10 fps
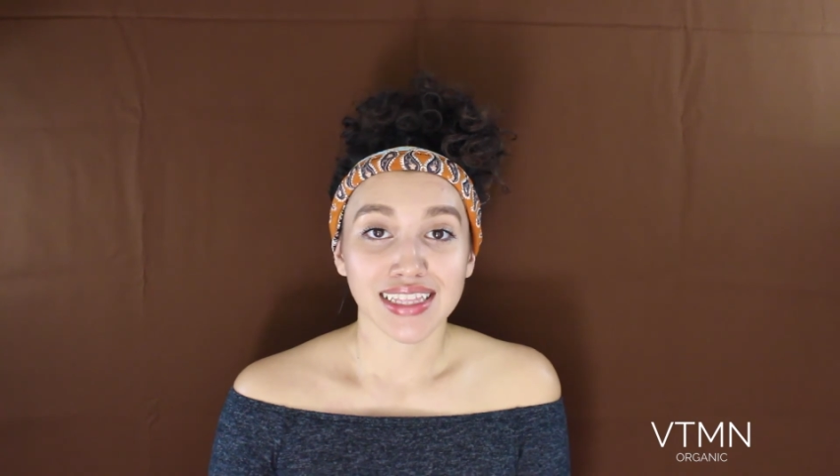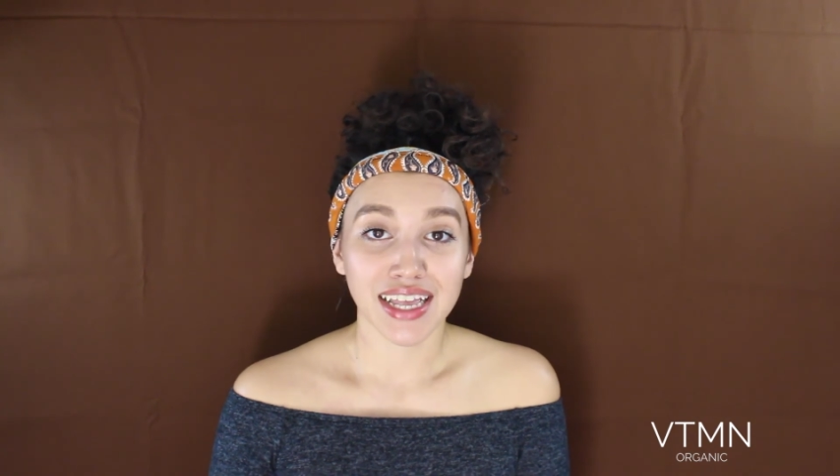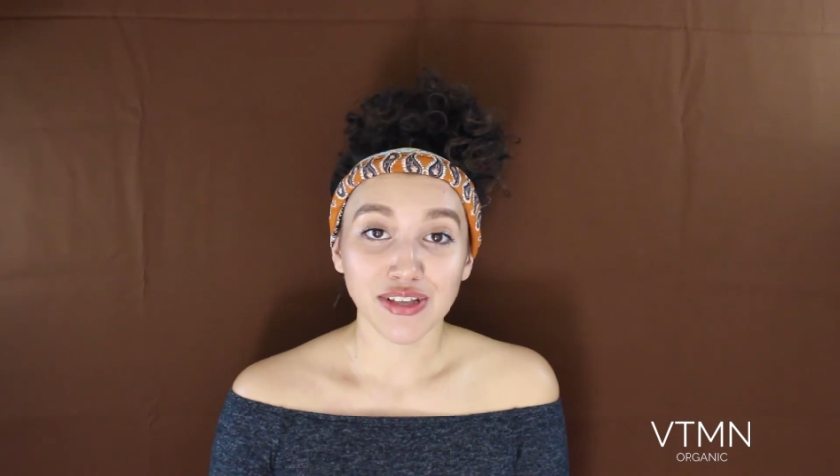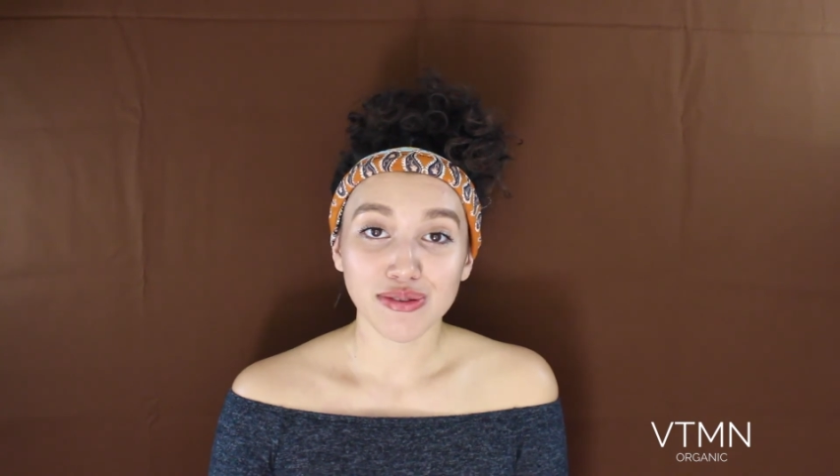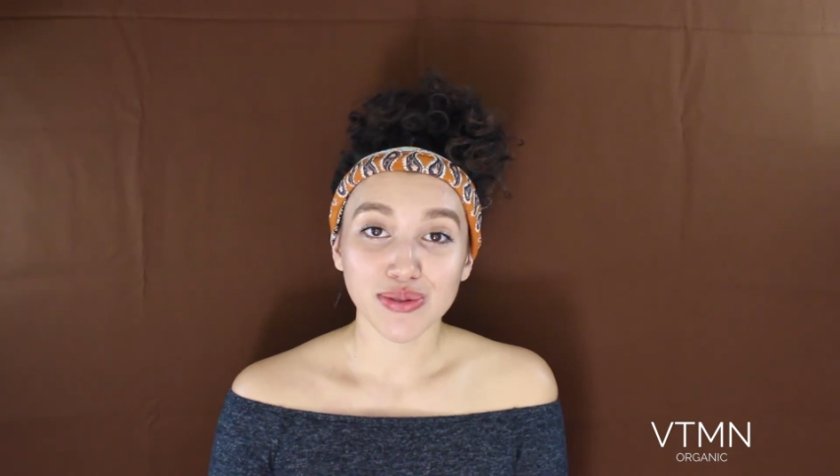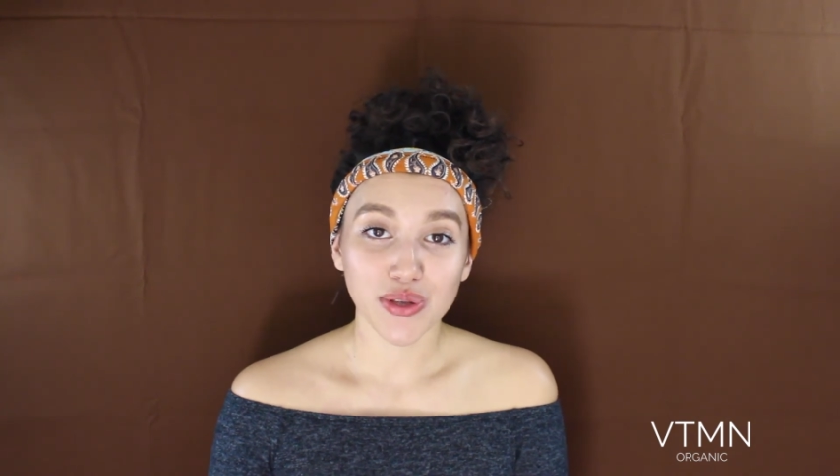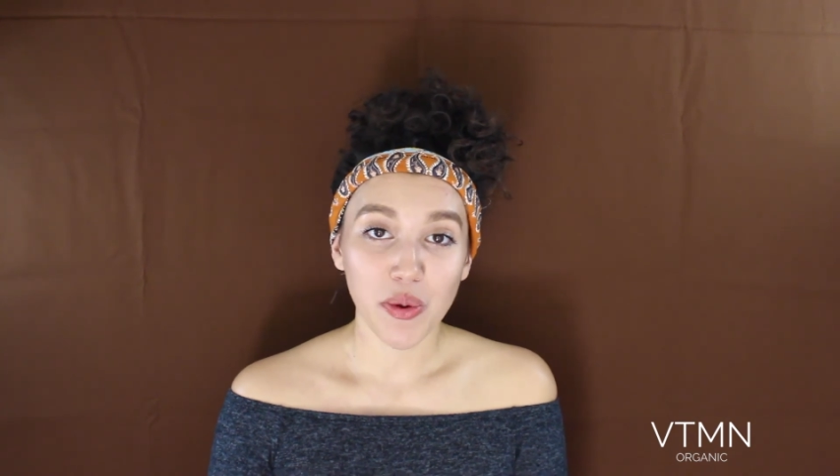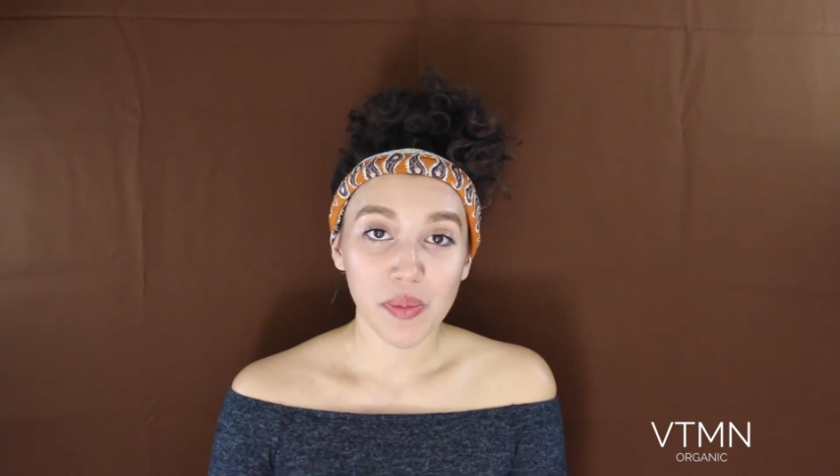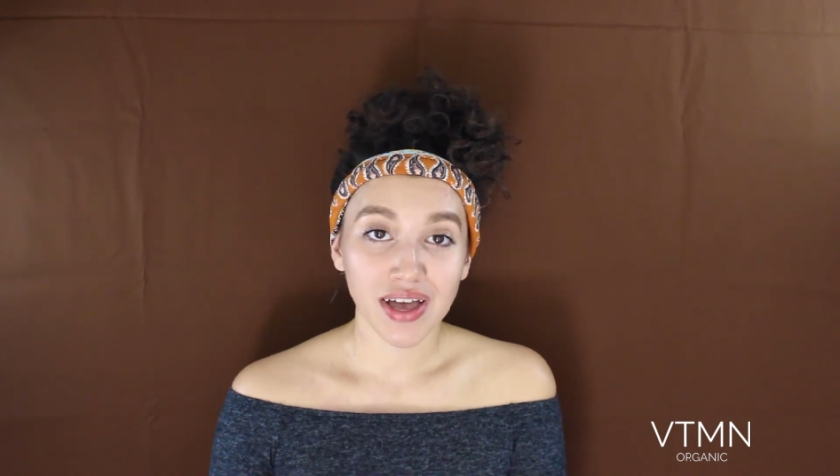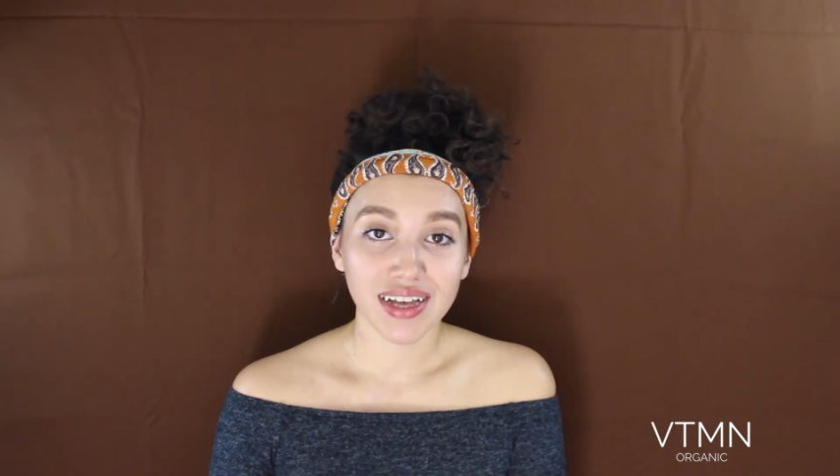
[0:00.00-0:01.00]
thank you so
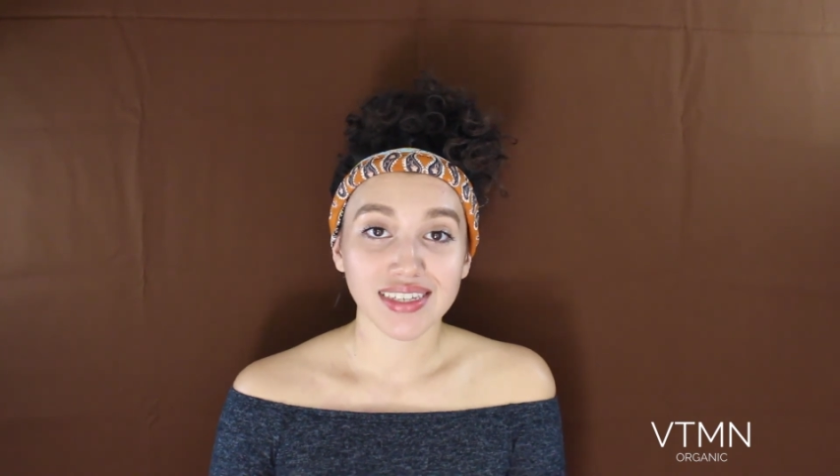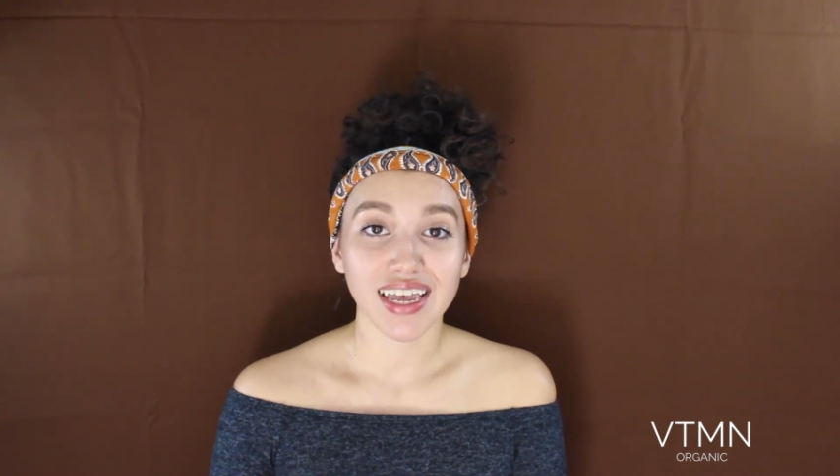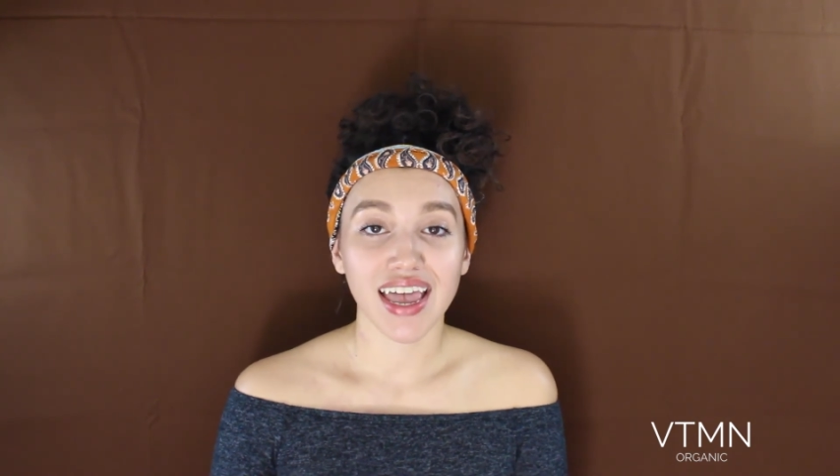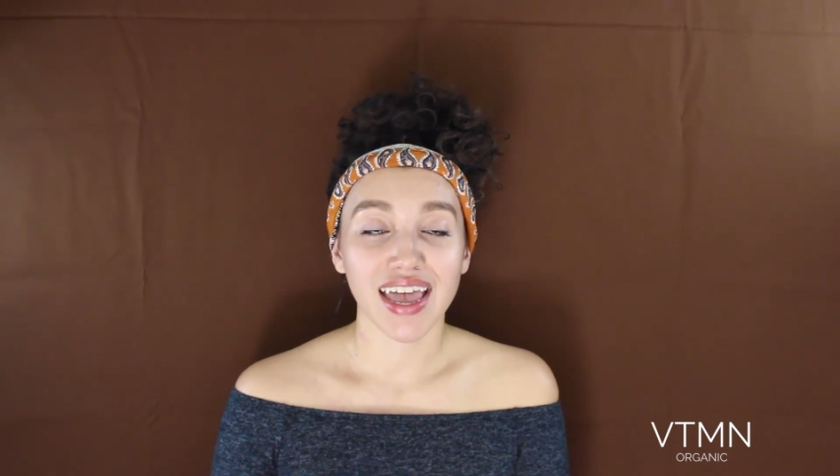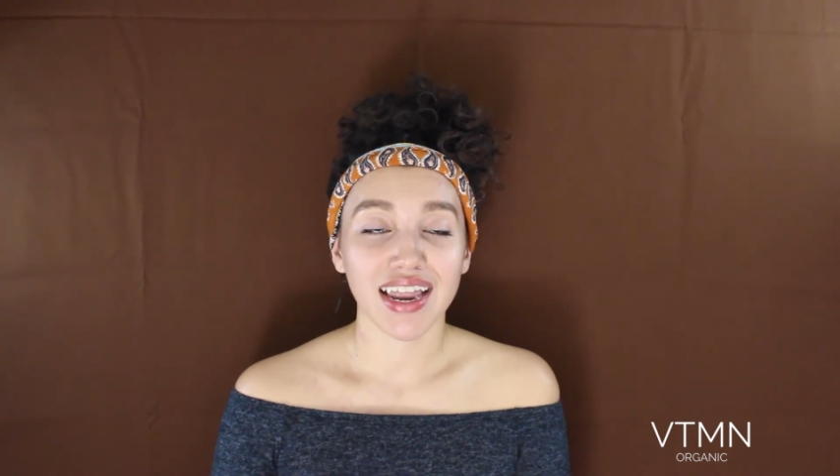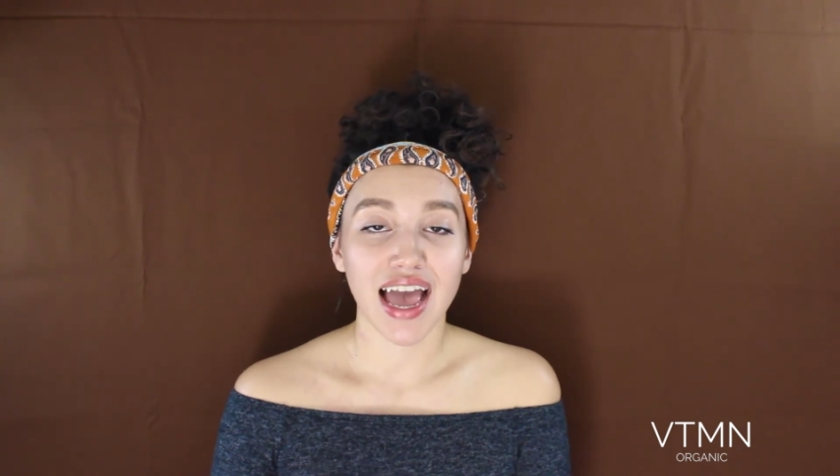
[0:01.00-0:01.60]
much and